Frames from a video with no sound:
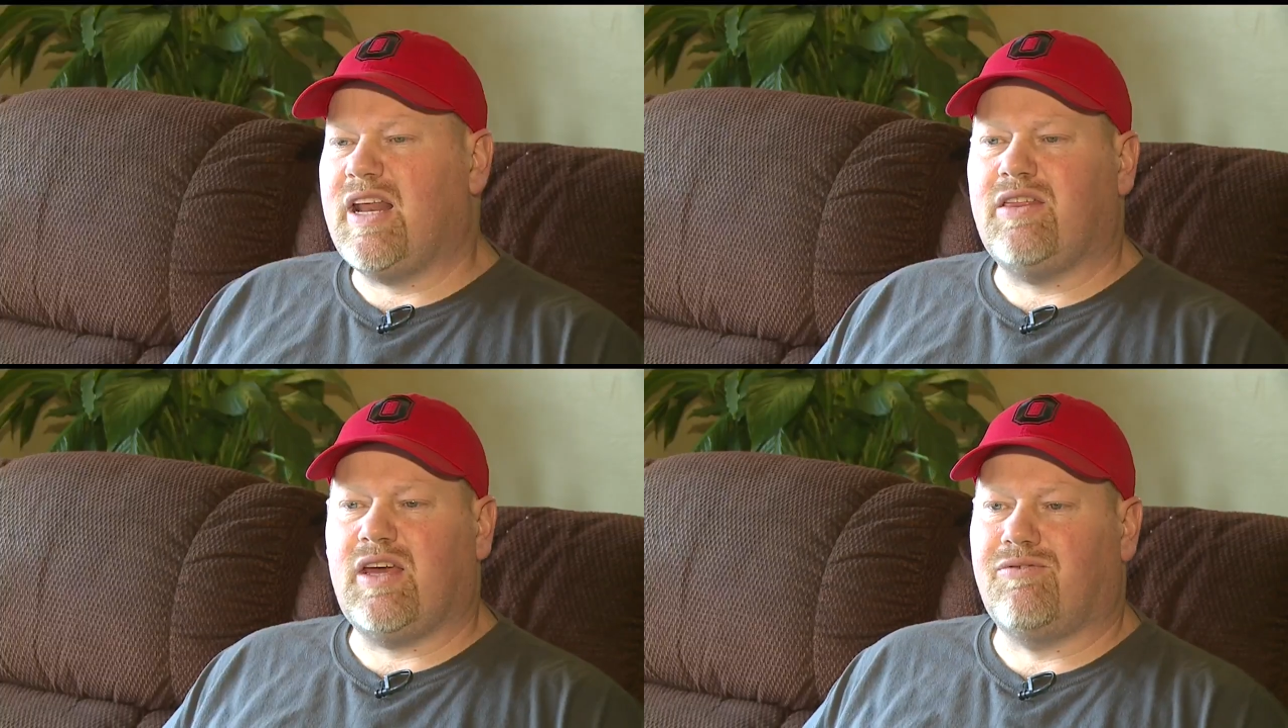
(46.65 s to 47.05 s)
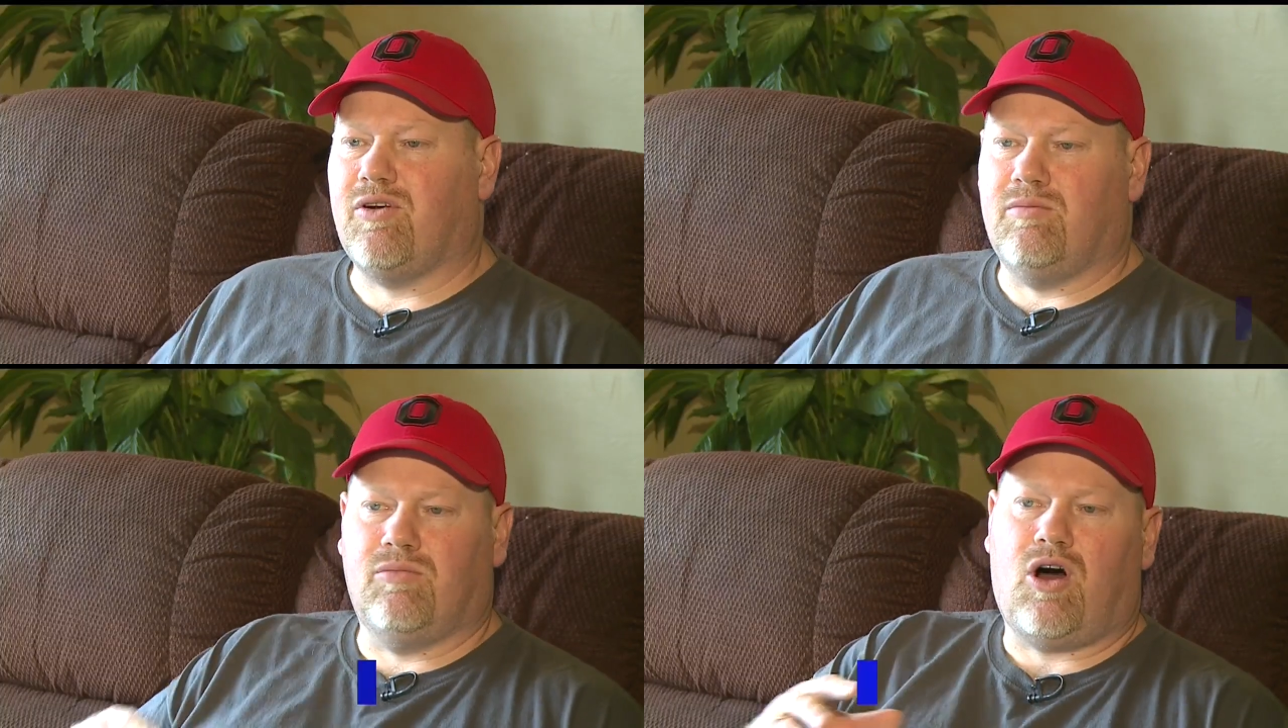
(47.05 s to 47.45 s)
Anything
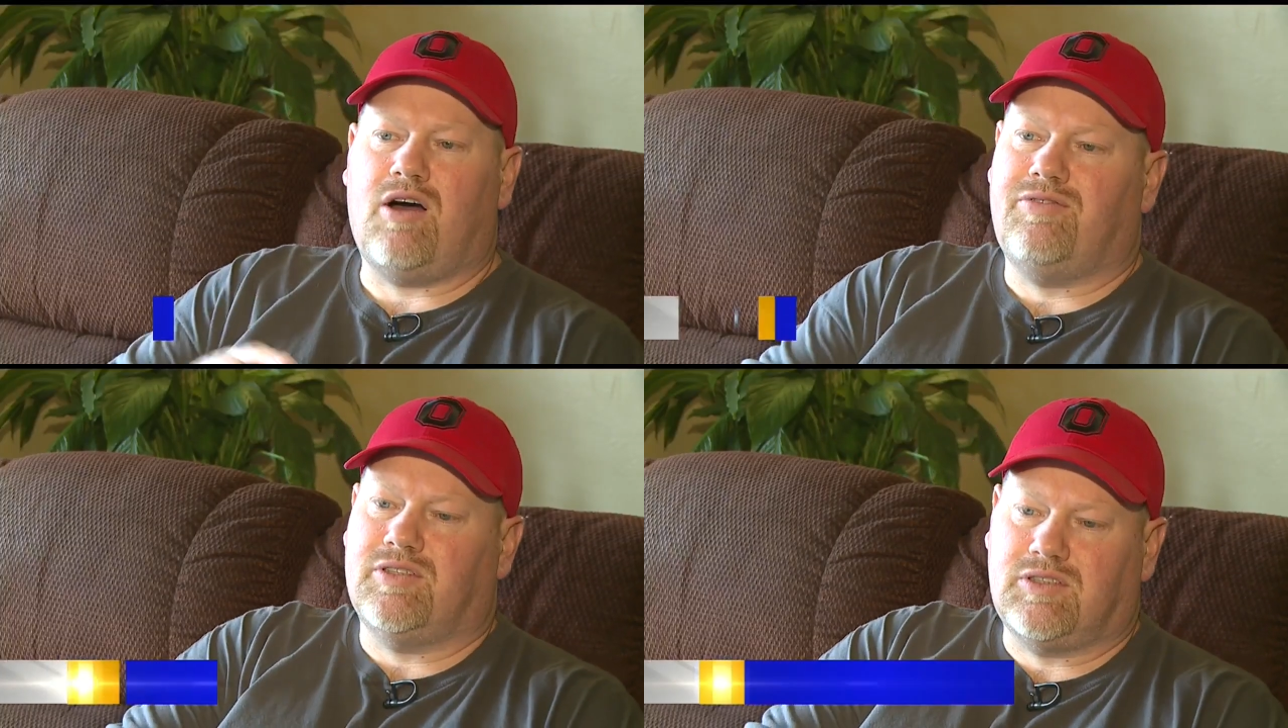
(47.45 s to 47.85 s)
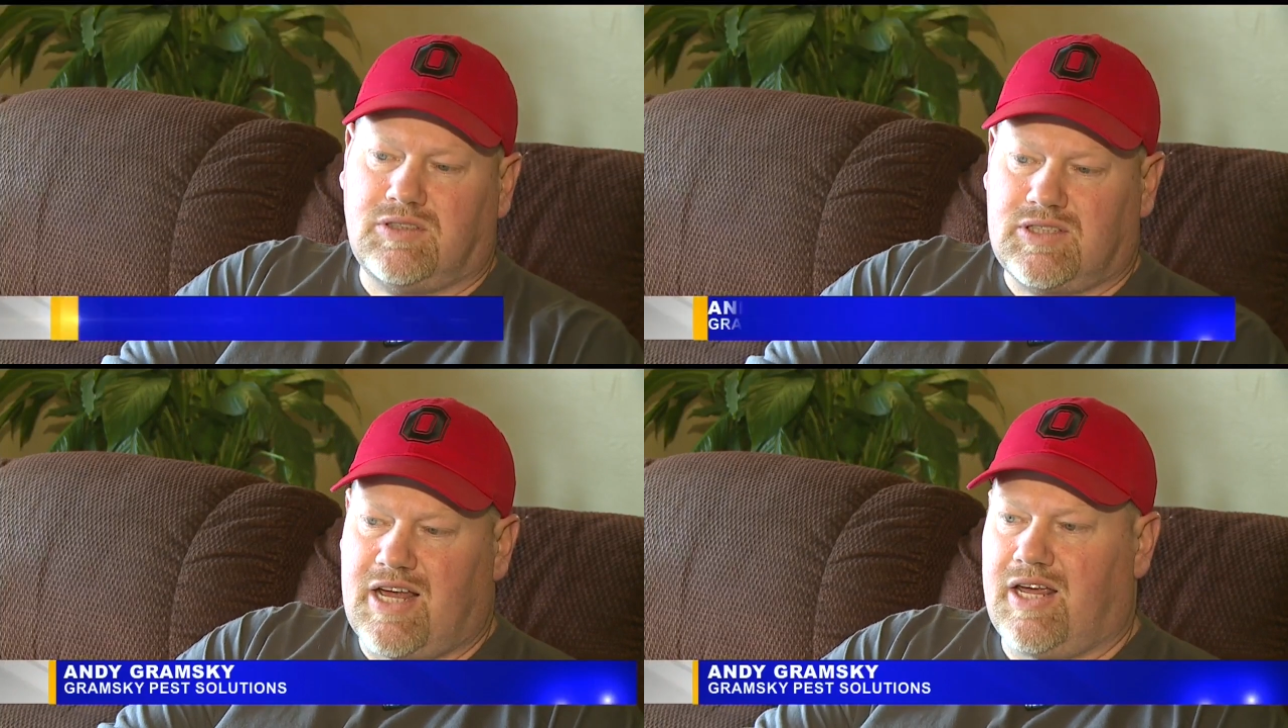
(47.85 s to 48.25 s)
from office
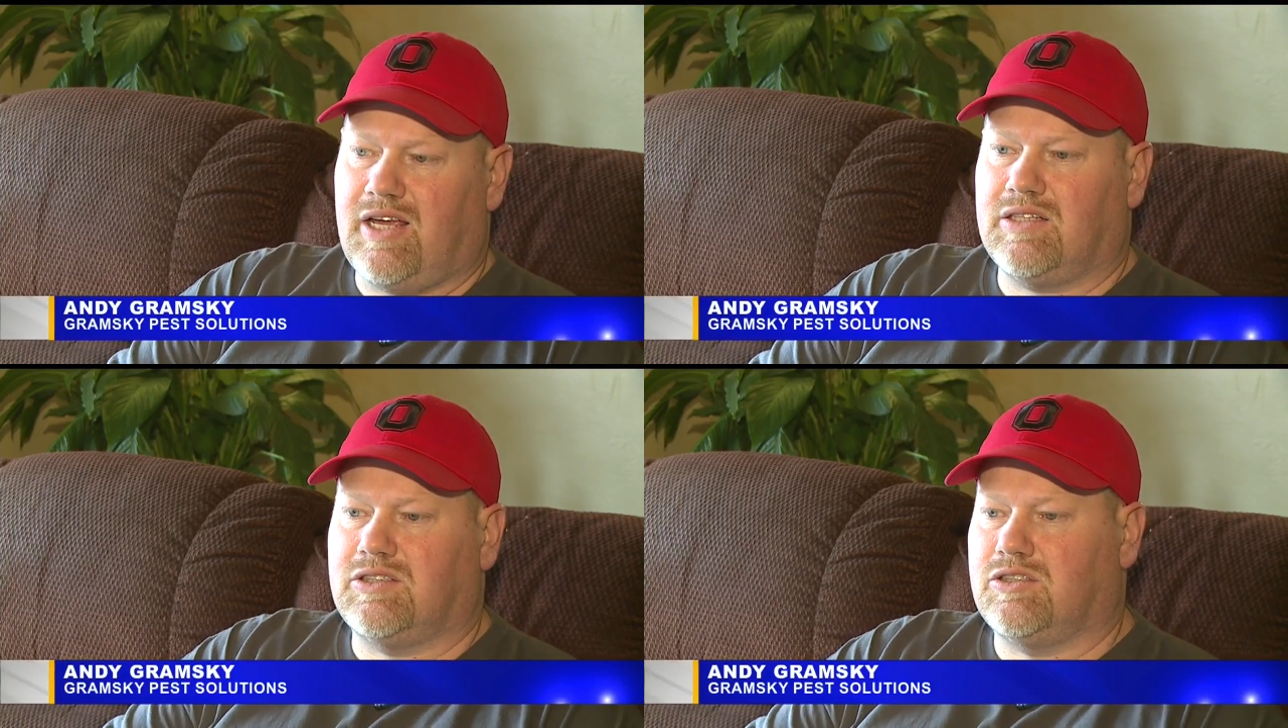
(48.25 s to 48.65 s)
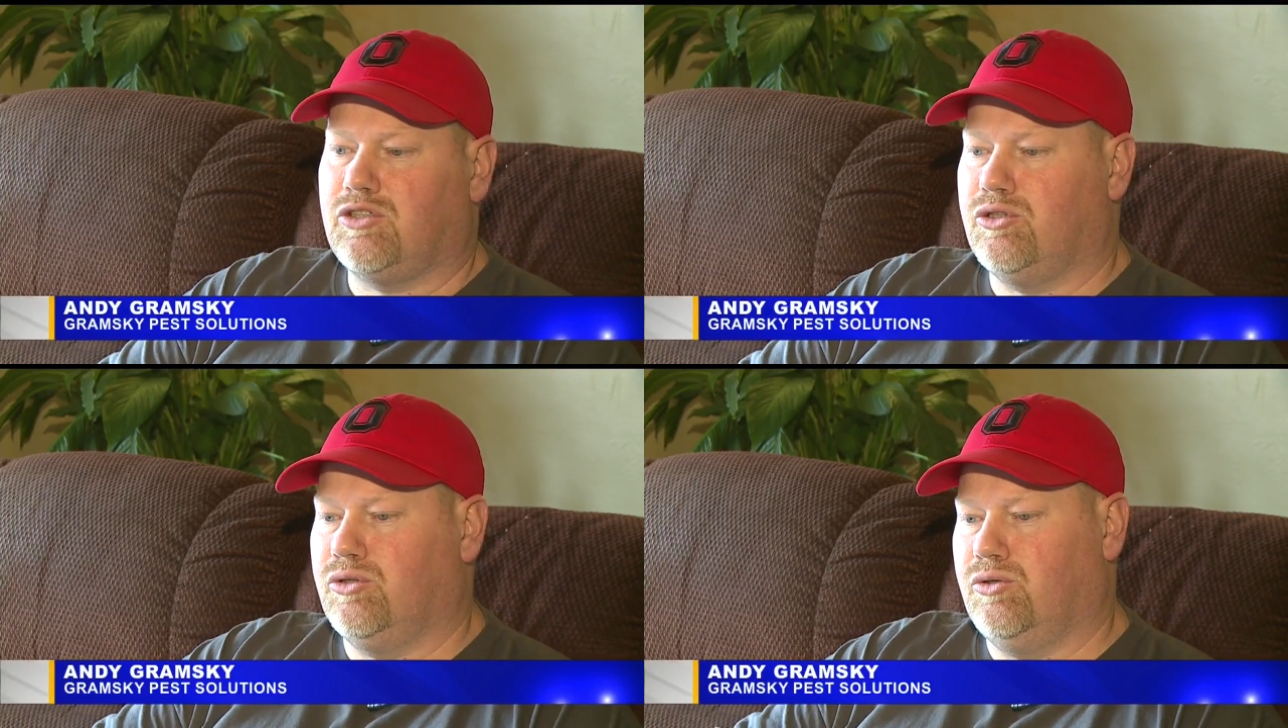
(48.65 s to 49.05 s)
settings
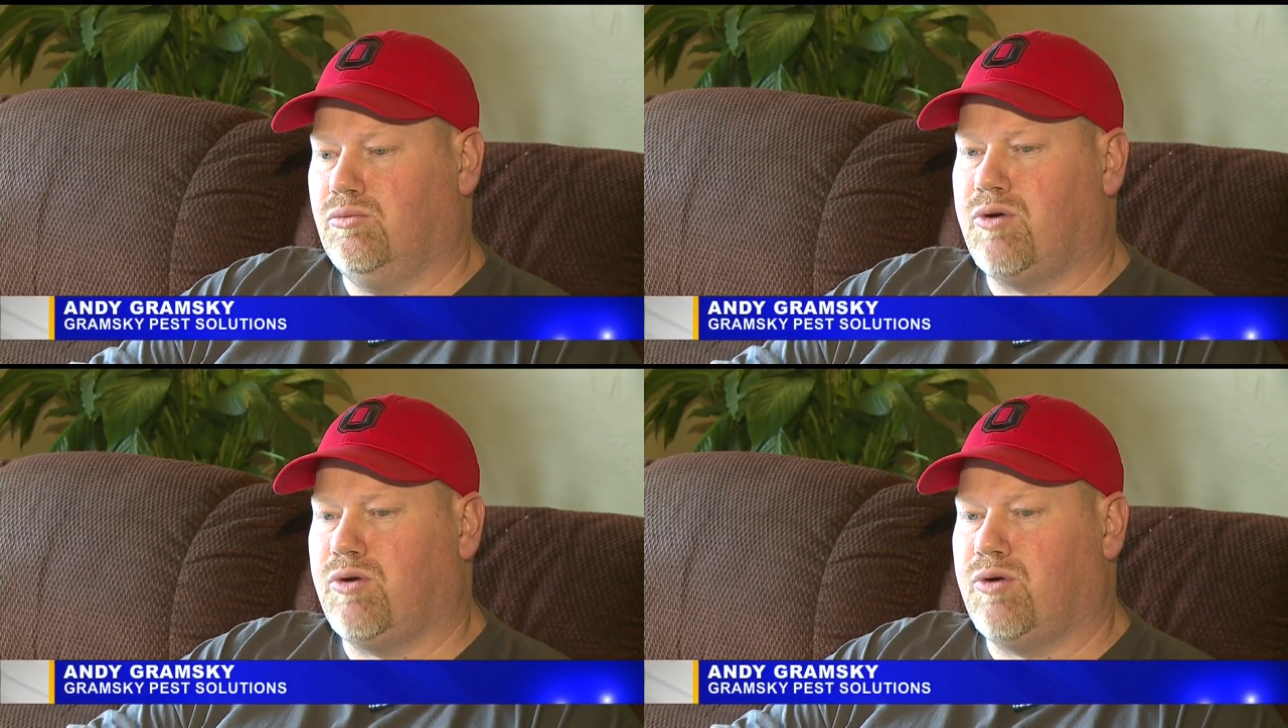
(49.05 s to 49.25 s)
to